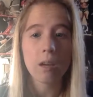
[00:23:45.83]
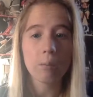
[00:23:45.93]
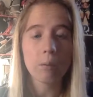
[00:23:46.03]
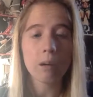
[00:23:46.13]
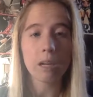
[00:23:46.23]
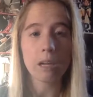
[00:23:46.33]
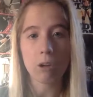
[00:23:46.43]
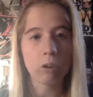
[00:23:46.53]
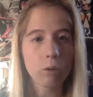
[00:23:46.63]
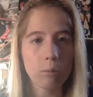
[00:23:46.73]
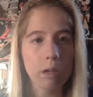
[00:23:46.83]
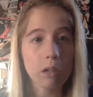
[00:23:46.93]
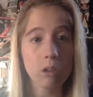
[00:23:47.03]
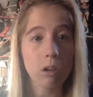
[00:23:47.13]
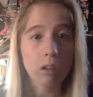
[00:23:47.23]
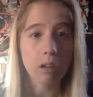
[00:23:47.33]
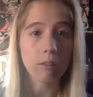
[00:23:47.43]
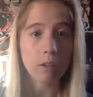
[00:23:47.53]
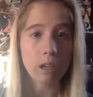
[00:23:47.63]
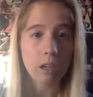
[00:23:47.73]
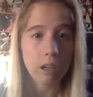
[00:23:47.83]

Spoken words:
but it also would be interesting for